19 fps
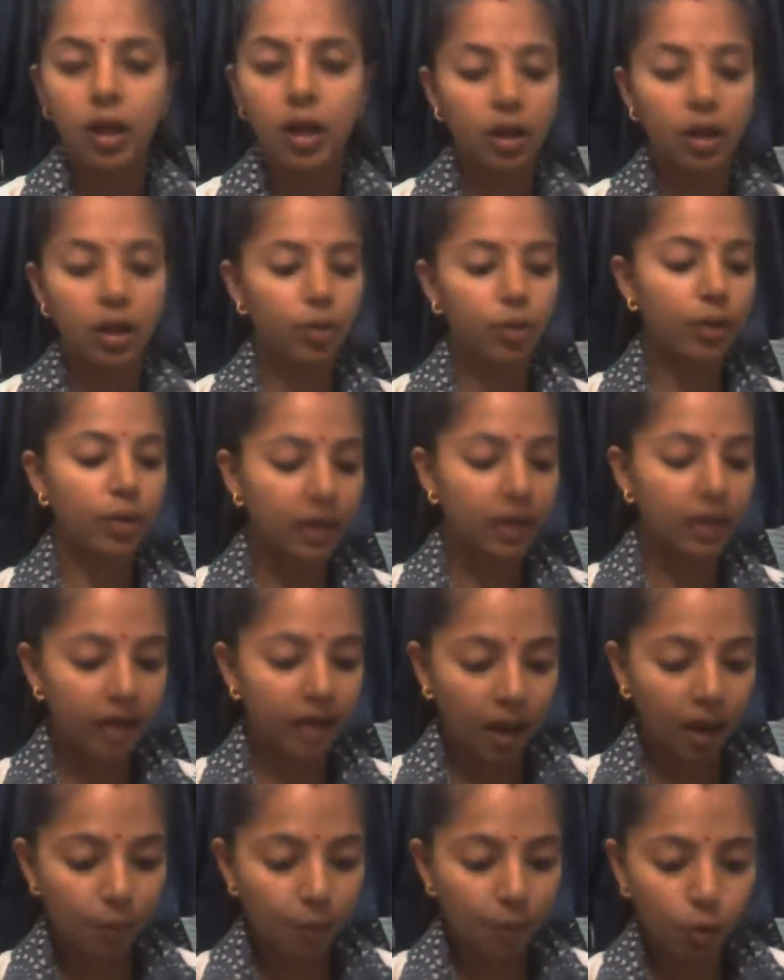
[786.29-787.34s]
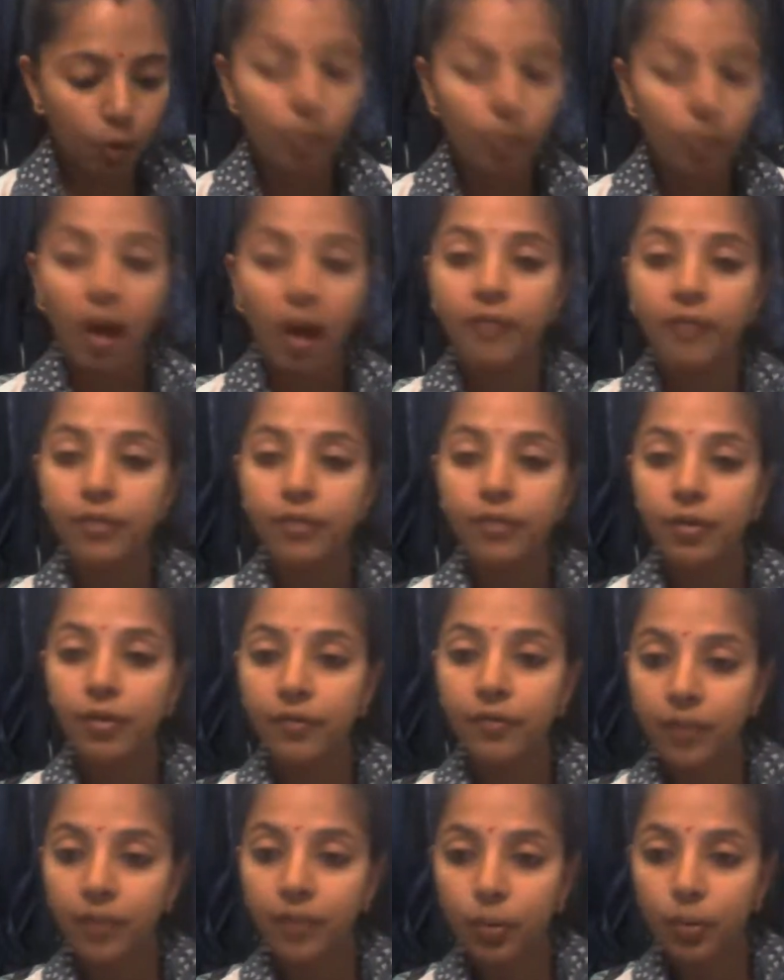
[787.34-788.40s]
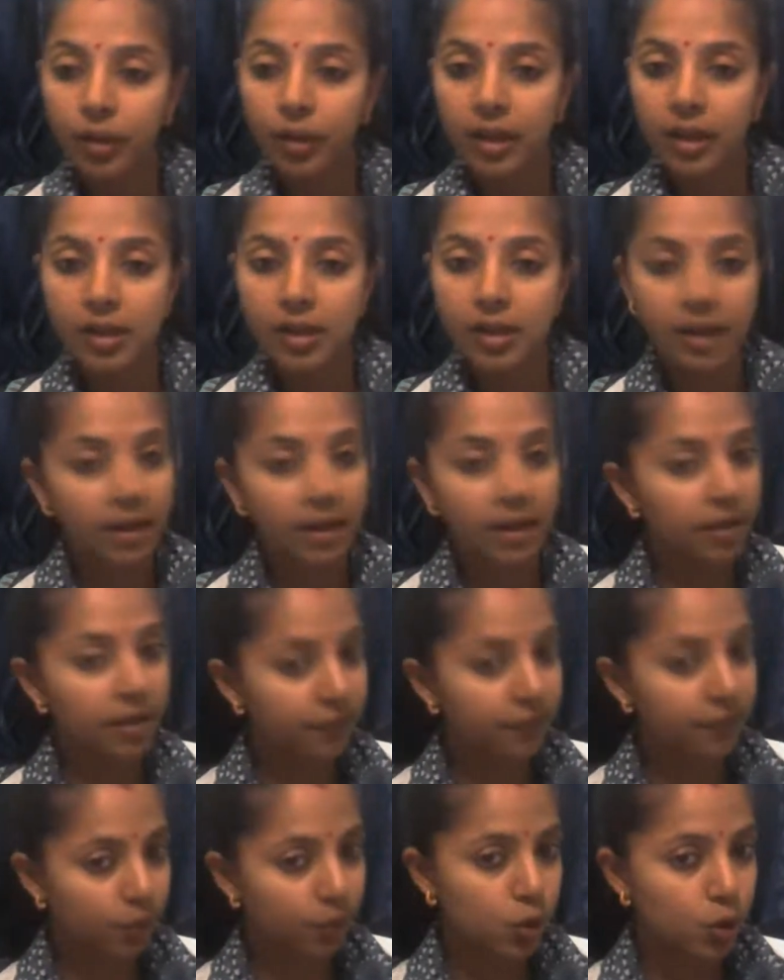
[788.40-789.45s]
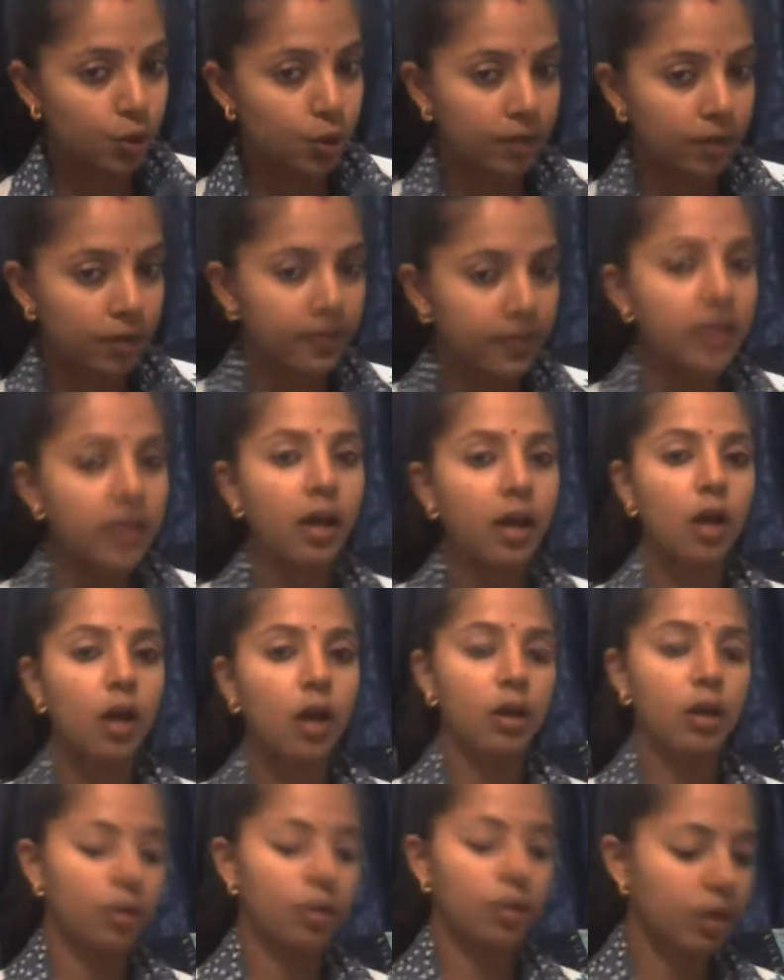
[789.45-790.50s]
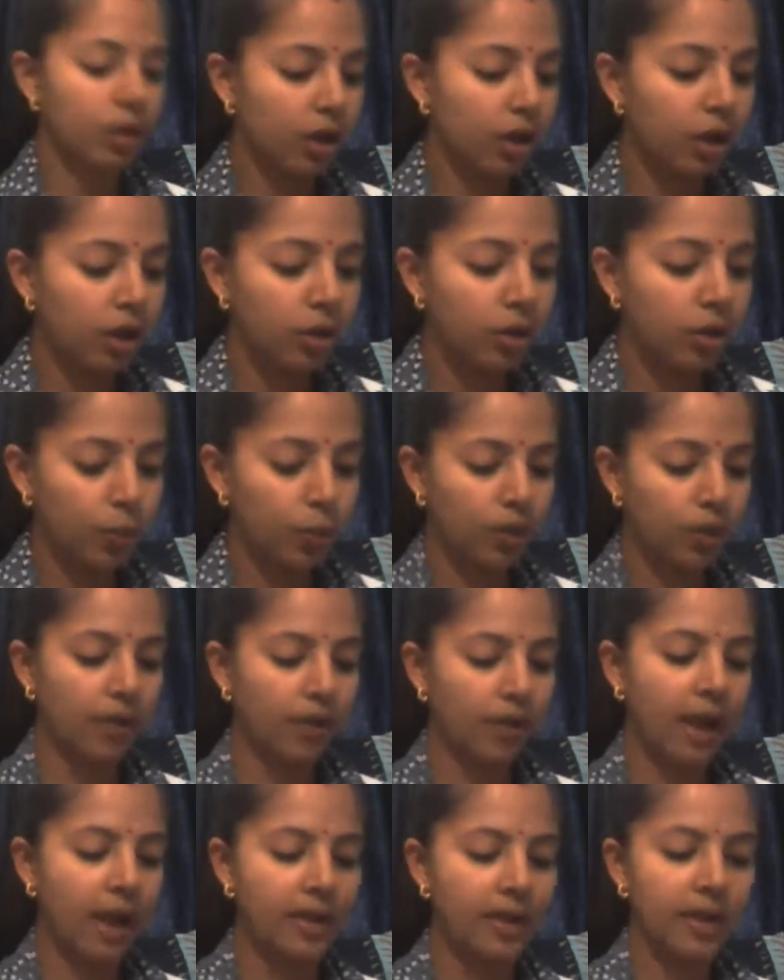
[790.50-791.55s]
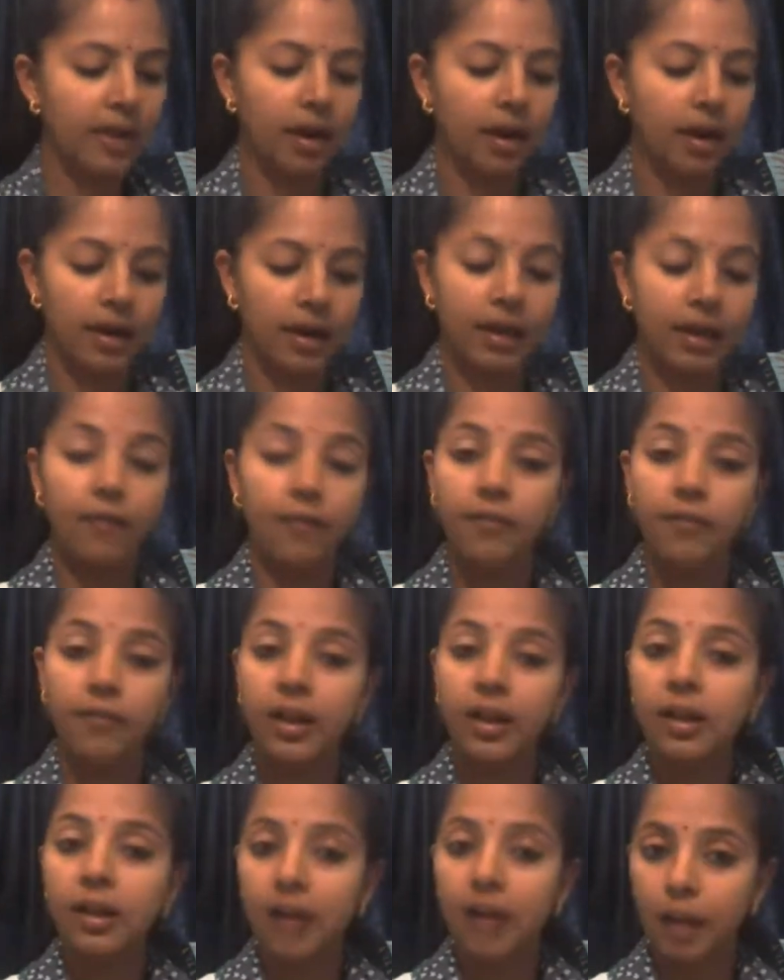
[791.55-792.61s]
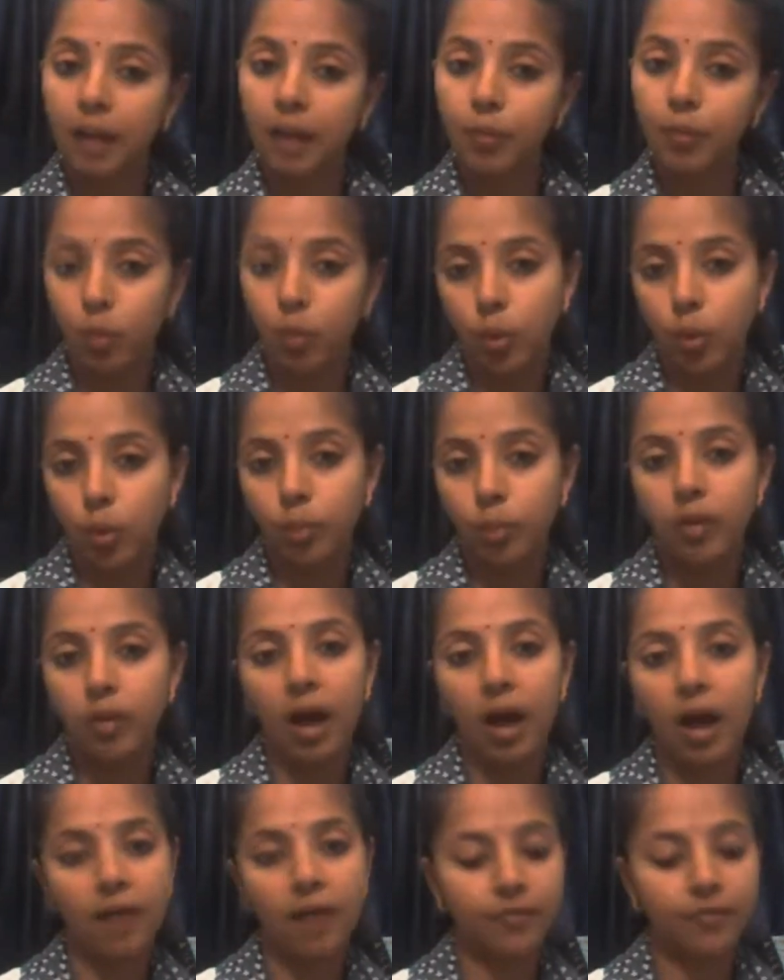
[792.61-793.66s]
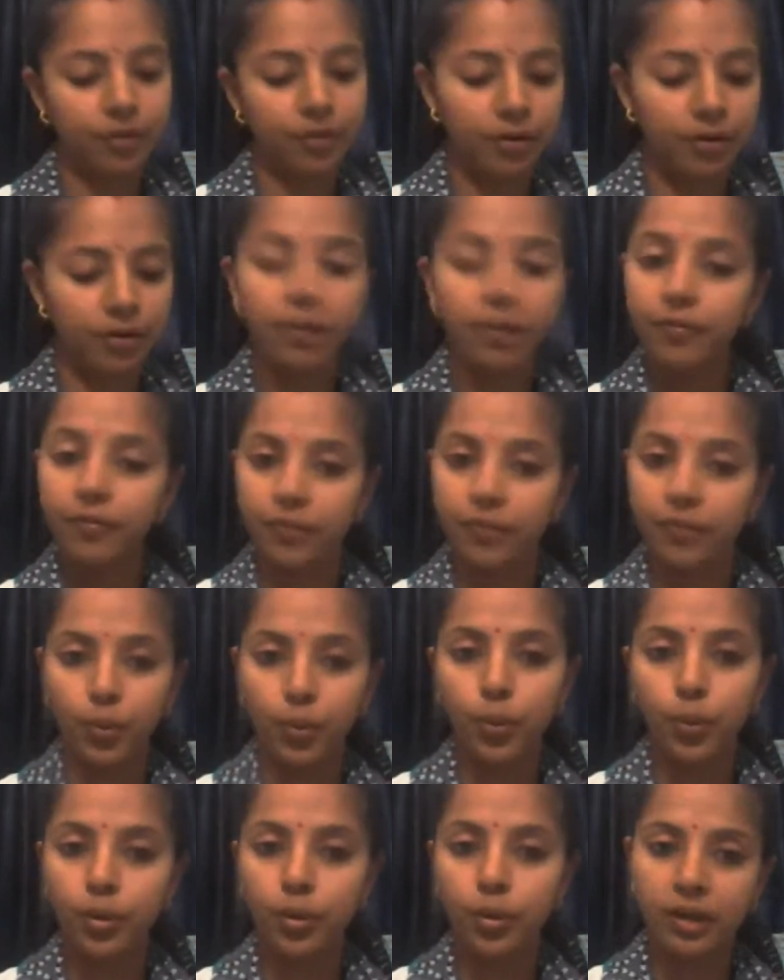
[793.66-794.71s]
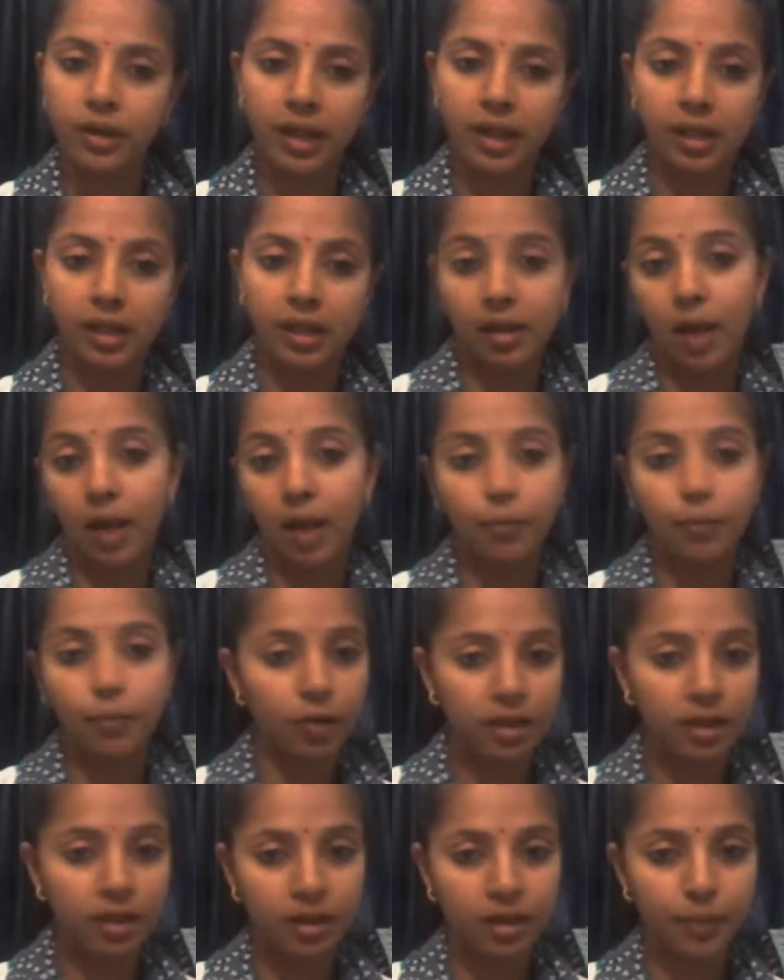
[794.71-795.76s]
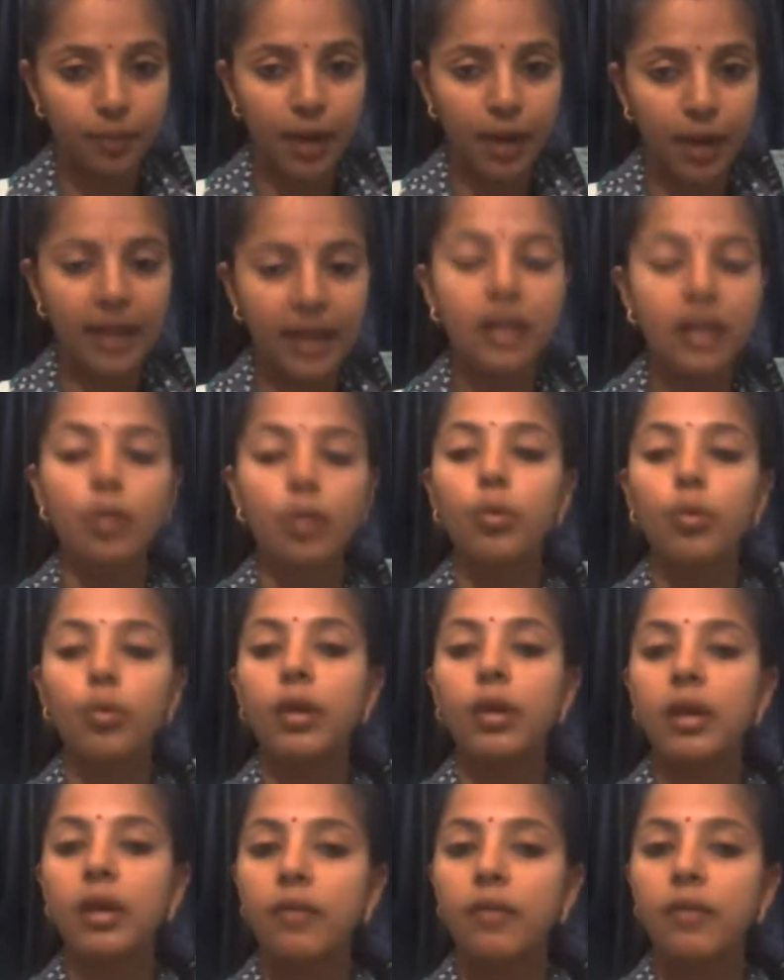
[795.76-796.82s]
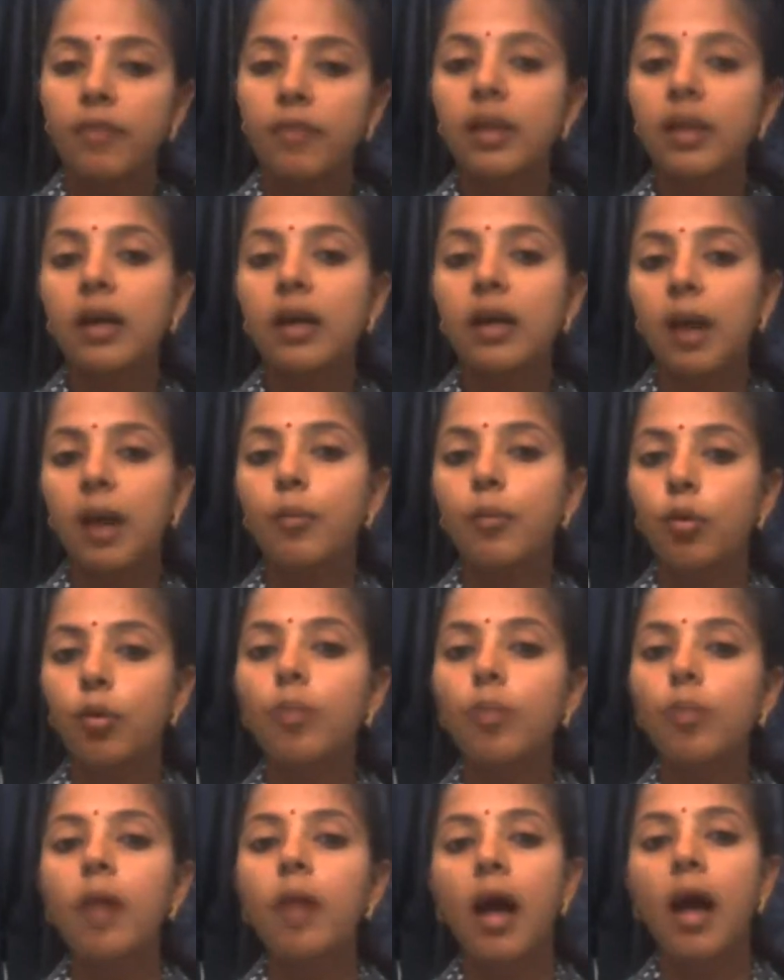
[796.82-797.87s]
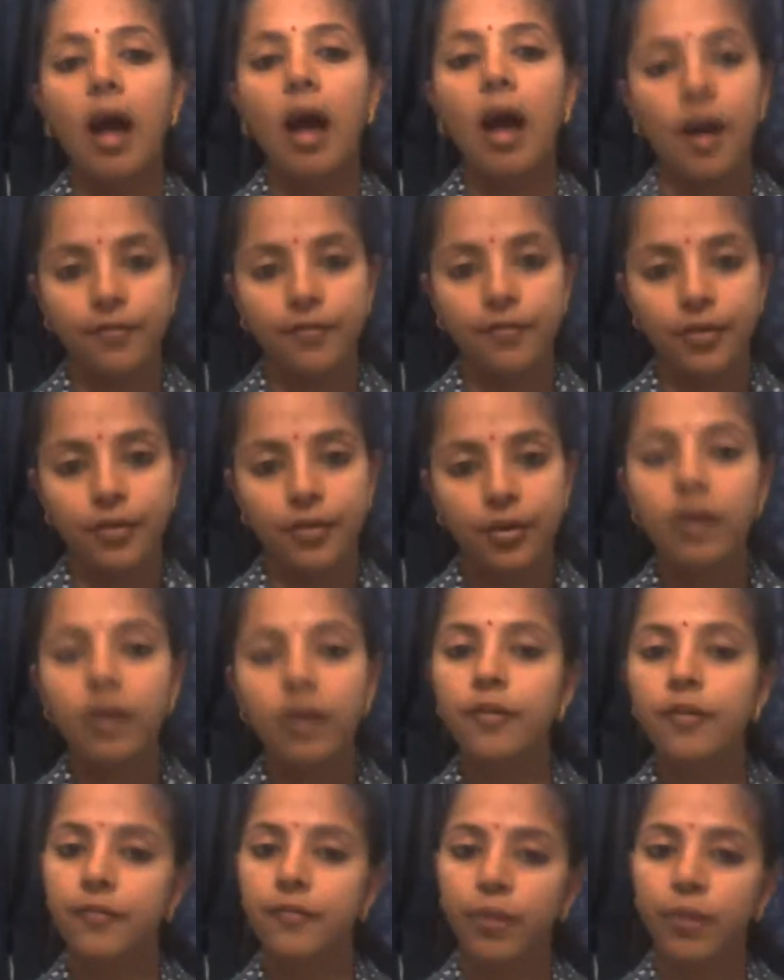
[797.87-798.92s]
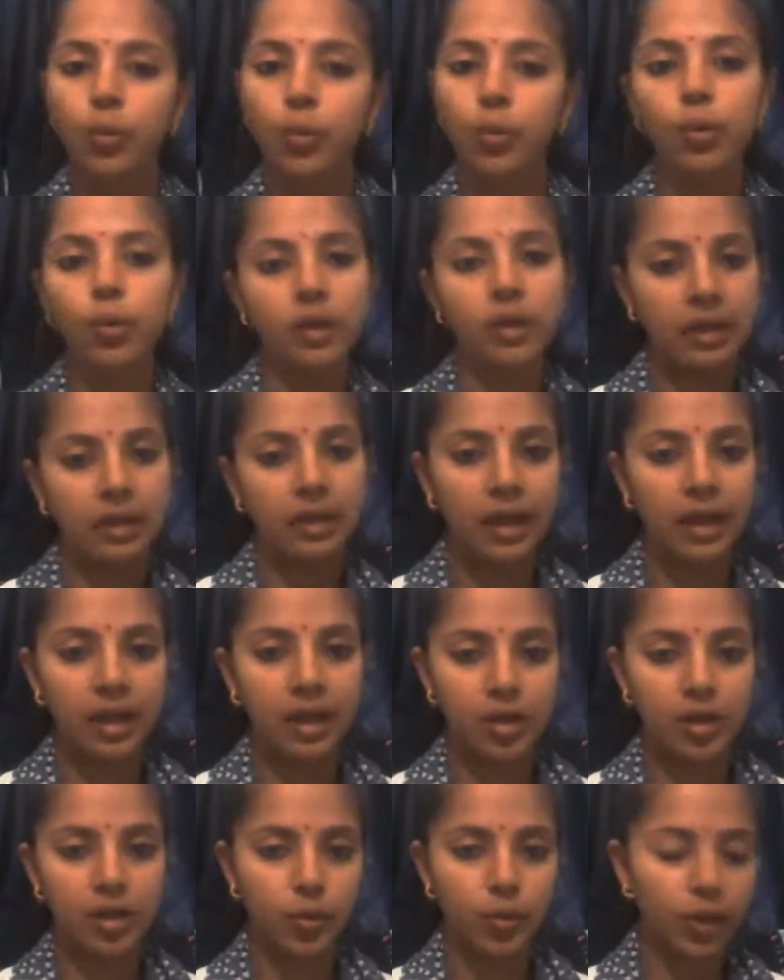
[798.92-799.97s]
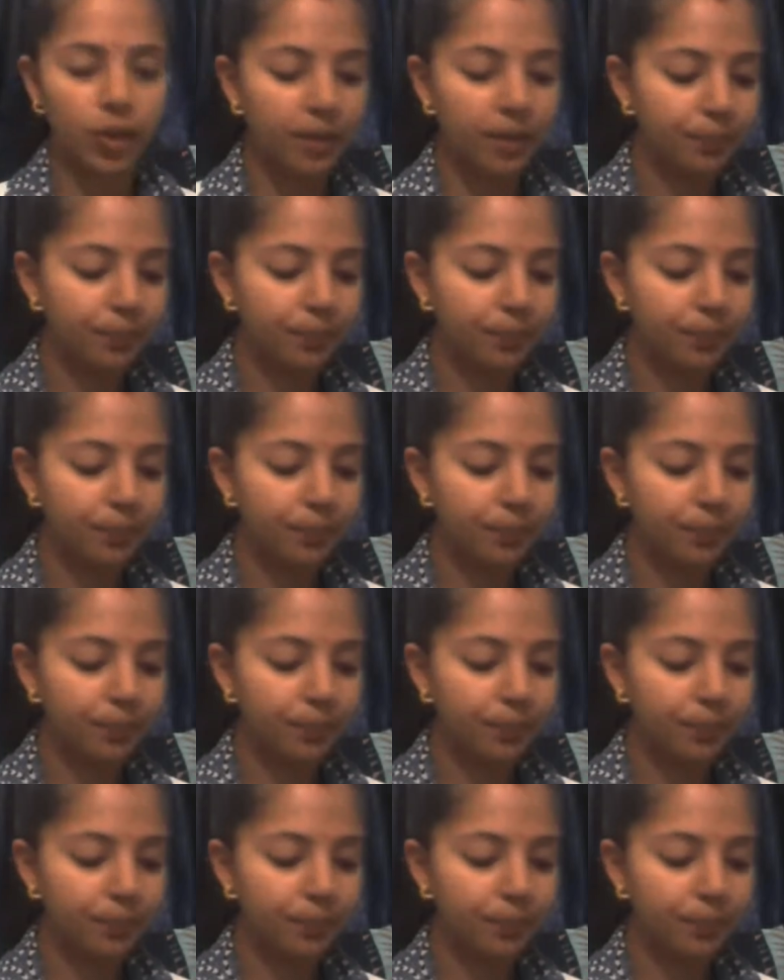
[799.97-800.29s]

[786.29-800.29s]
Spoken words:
So he come home after a few days. That is a future event. So here you will write he will come home after a few days. Come was in the bracket. So he will come home after a few days. Okay.